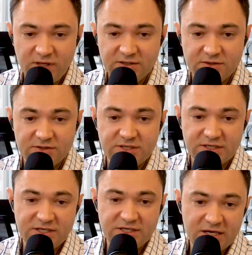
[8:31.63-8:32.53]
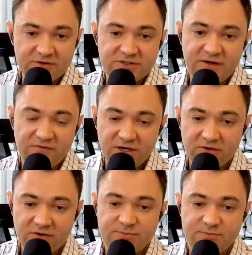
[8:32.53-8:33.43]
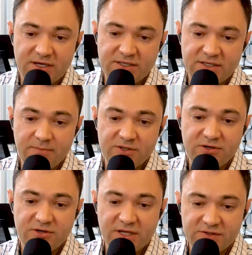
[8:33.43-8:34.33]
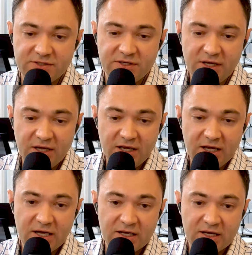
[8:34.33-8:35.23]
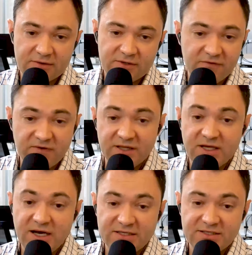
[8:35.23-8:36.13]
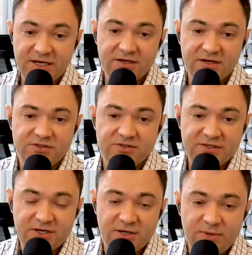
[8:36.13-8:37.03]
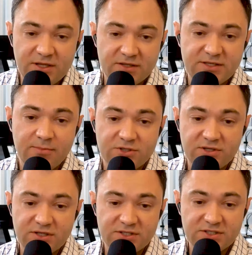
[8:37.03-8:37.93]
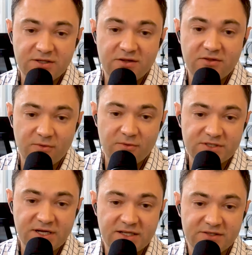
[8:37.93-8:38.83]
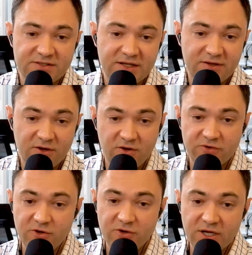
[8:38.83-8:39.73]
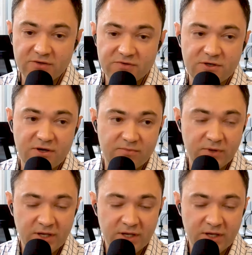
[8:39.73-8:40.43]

68 or 70 degrees. Pick a temperature that's kind of on the high side, because that's going to be the temperature that's just at the thermostat. That's not the whole unit. So,